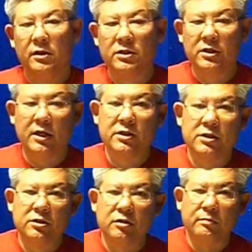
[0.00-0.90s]
These
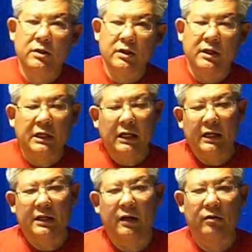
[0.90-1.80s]
cases could be in
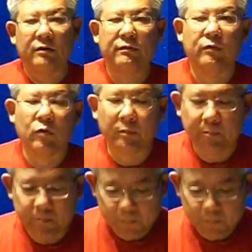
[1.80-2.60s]
a narrative form,